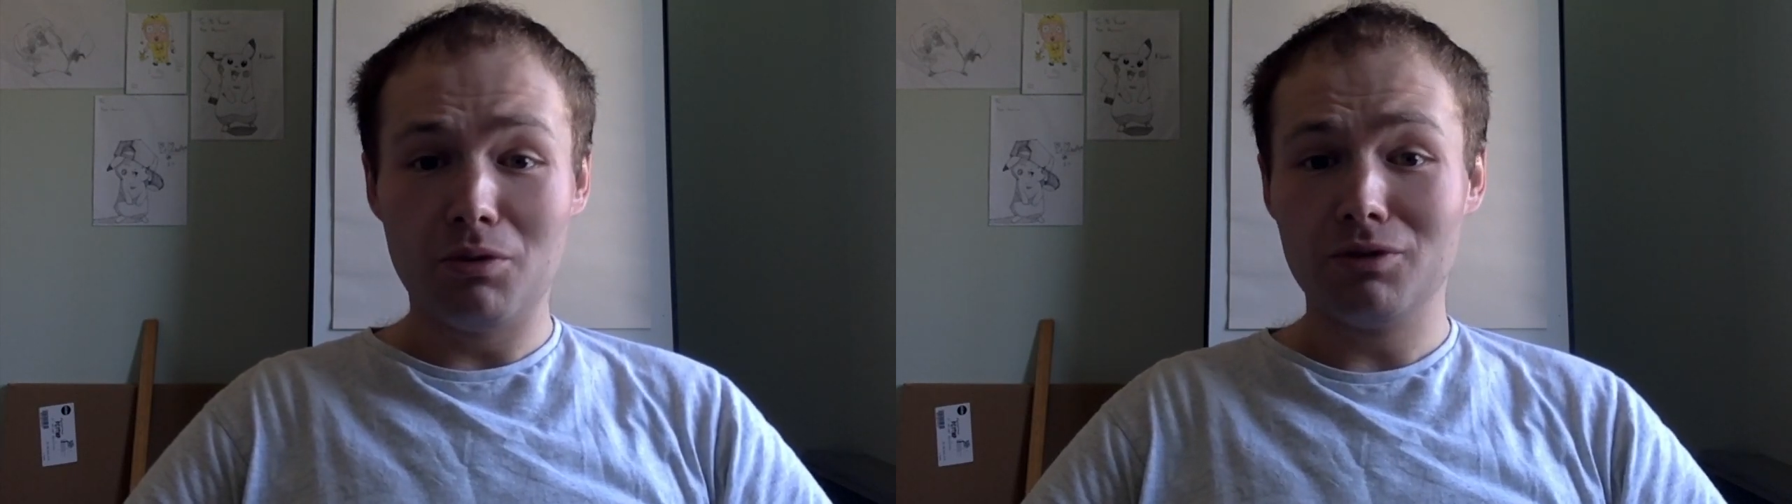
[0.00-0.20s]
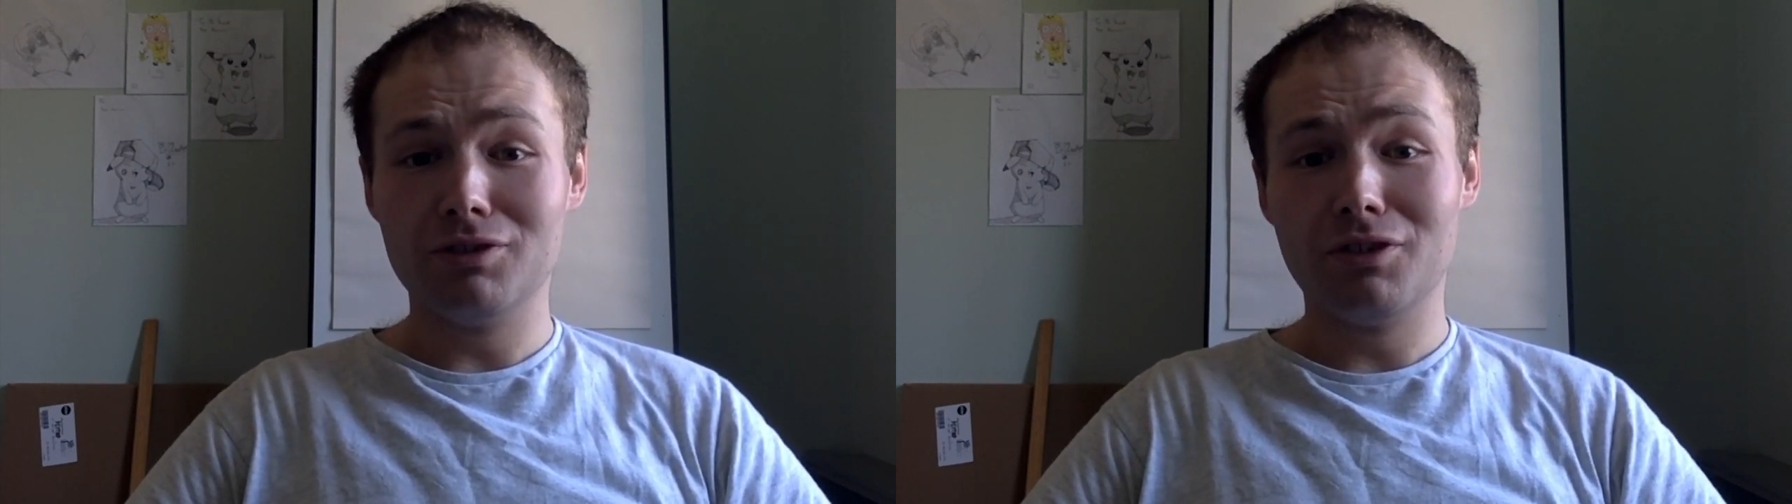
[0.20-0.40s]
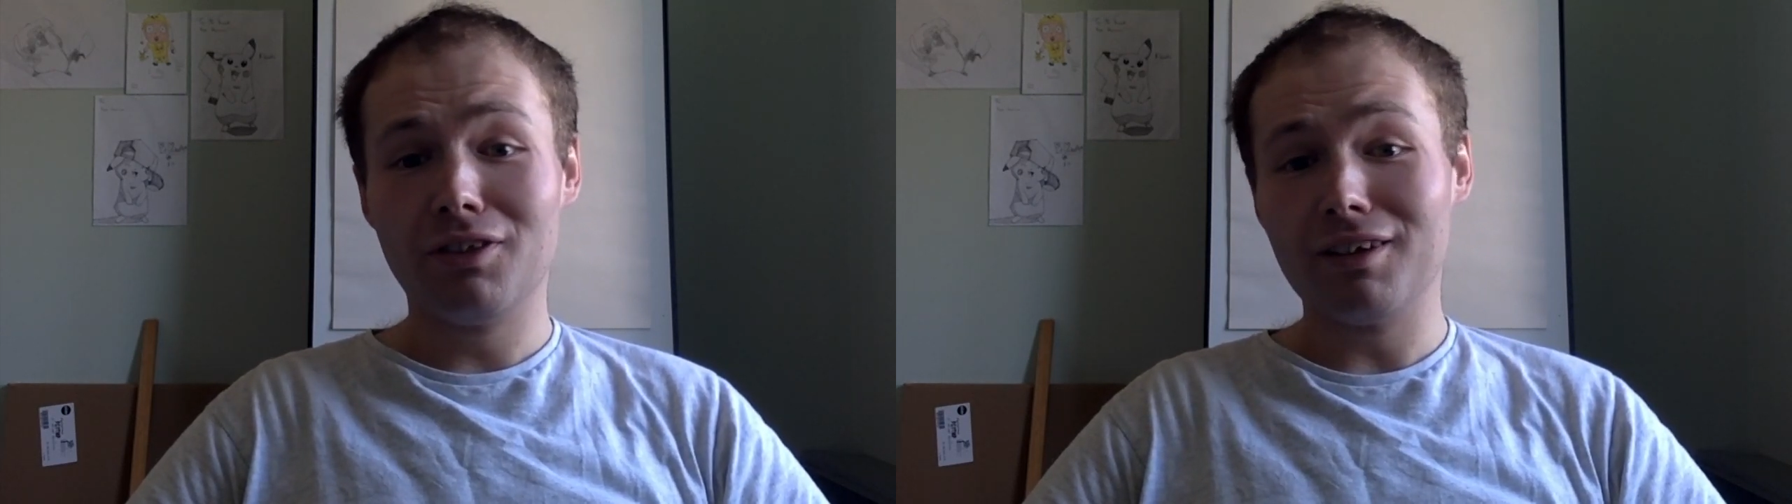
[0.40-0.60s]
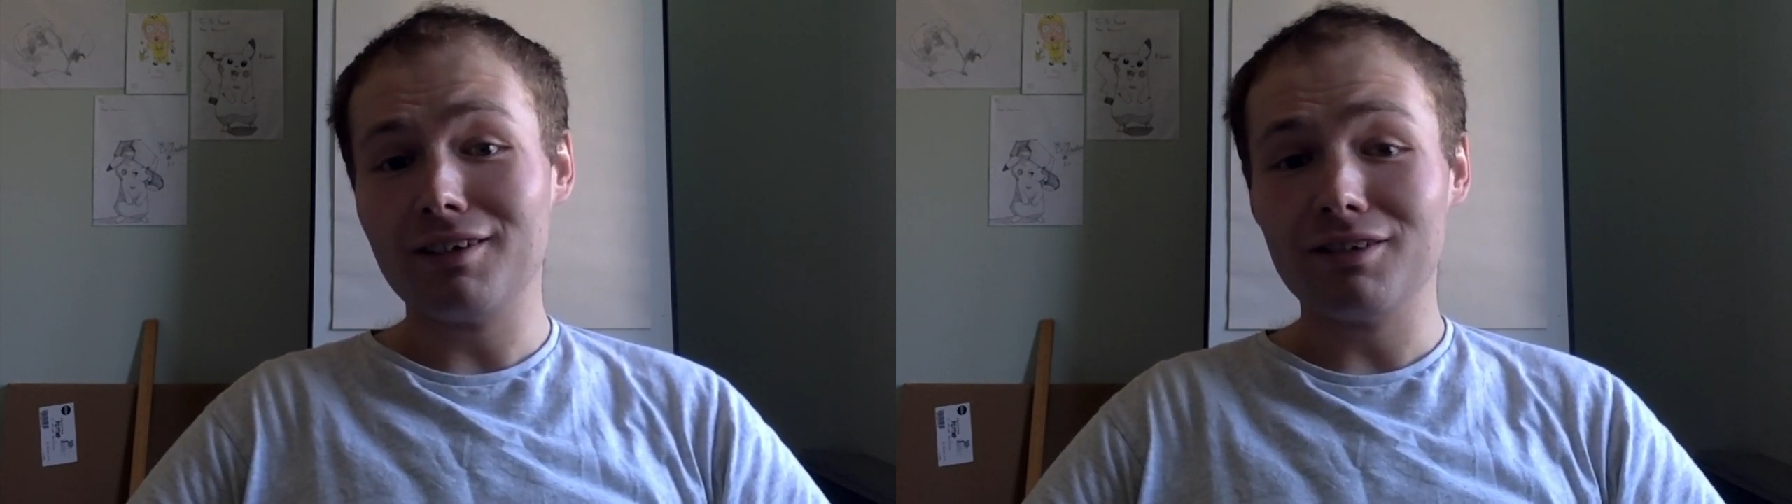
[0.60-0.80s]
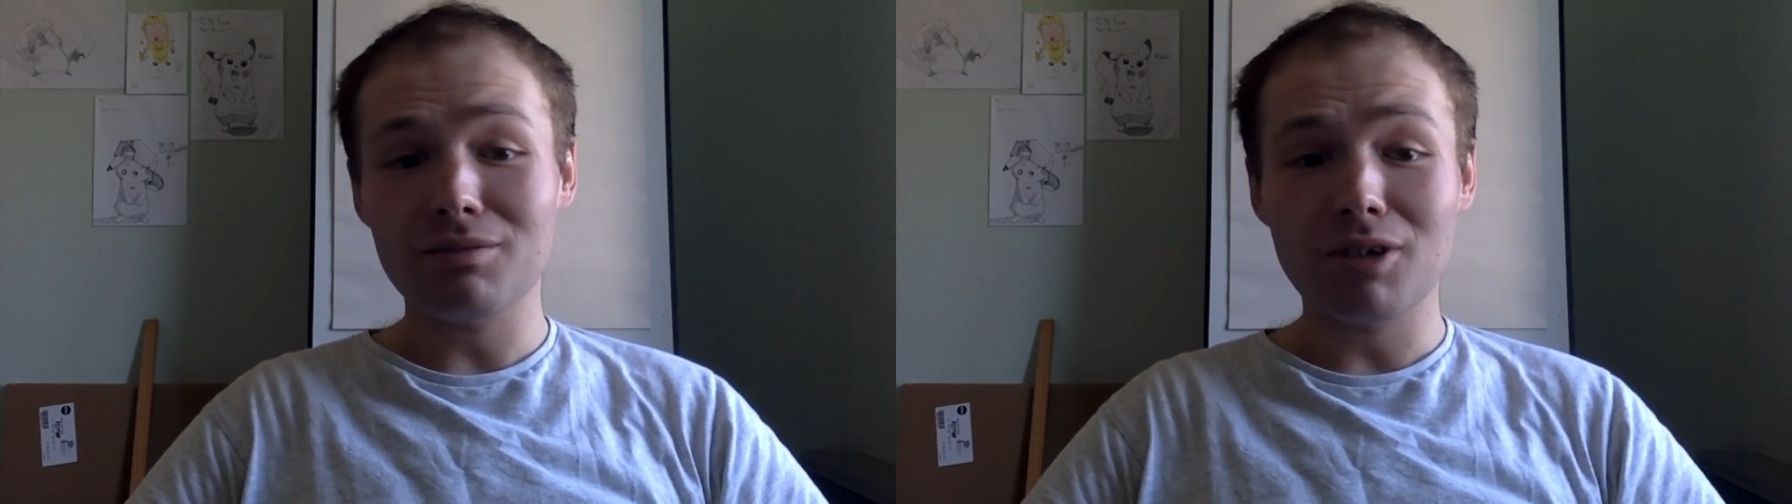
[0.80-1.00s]
what to
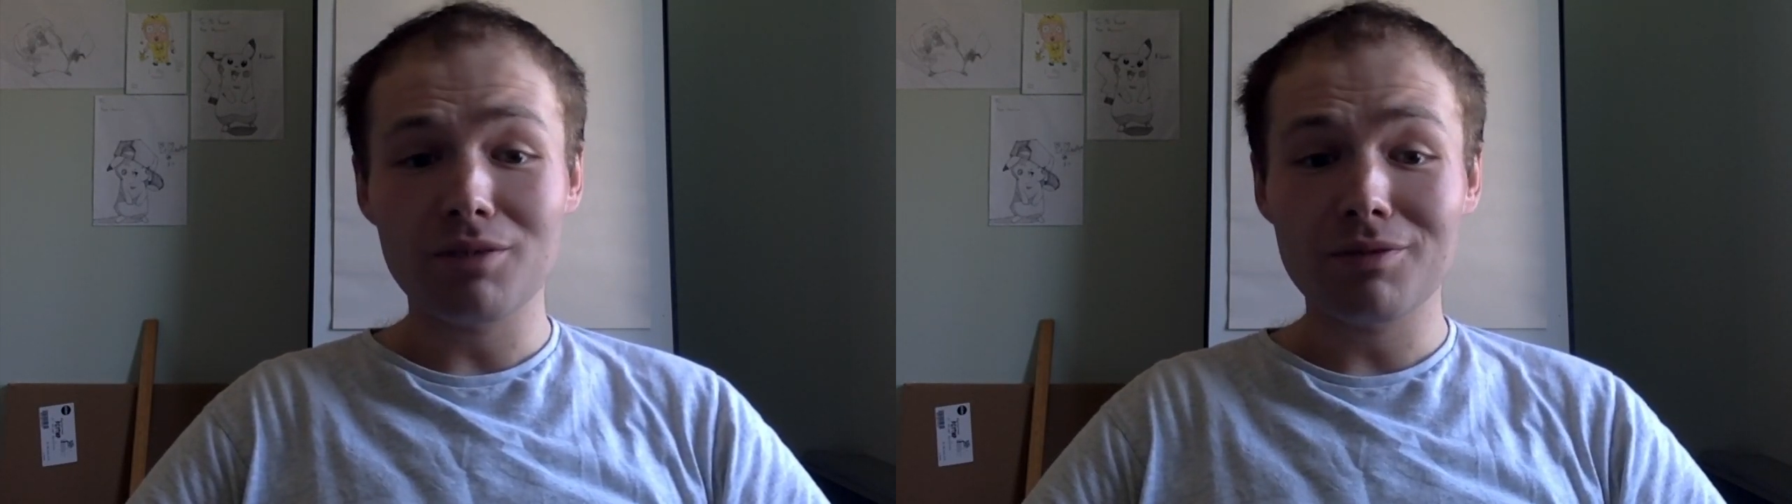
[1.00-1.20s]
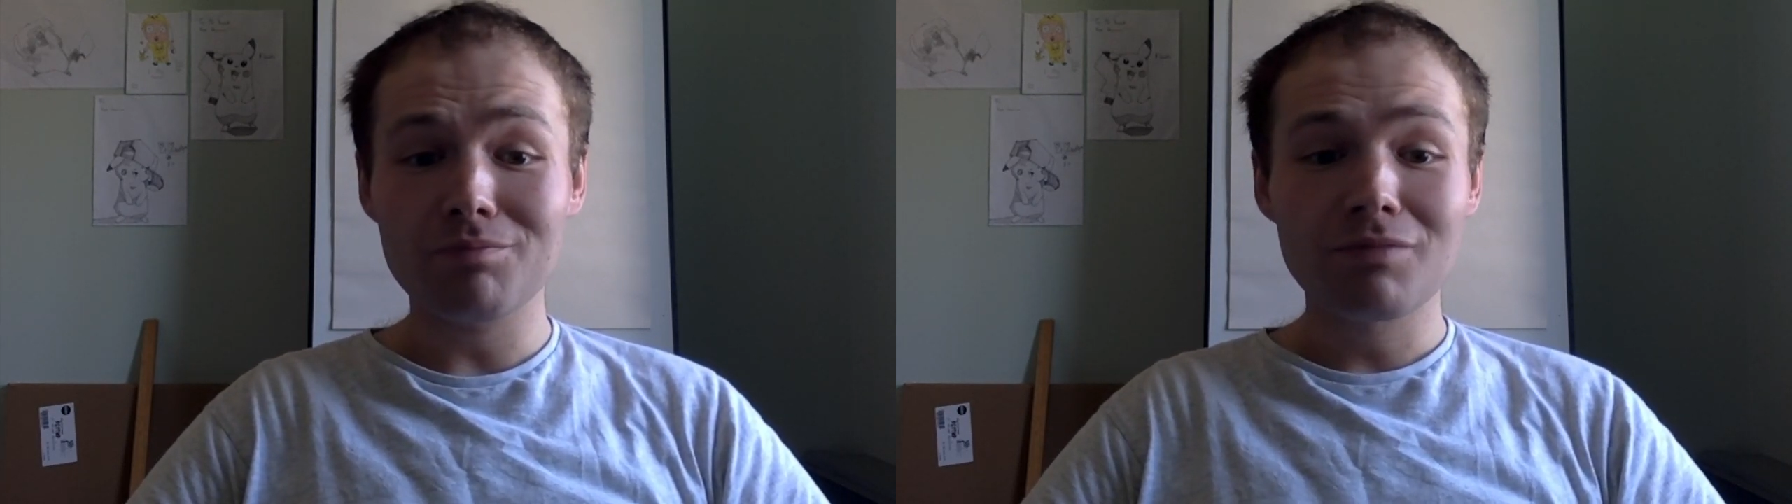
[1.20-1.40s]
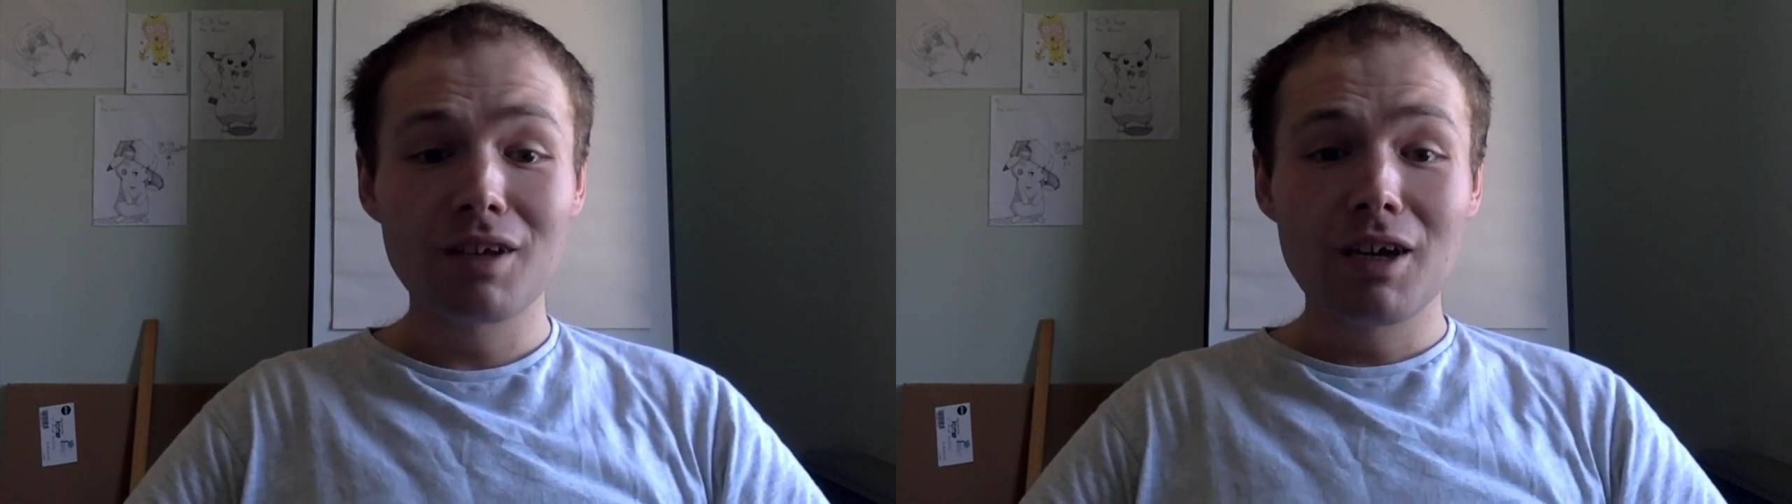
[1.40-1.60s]
think at the moment.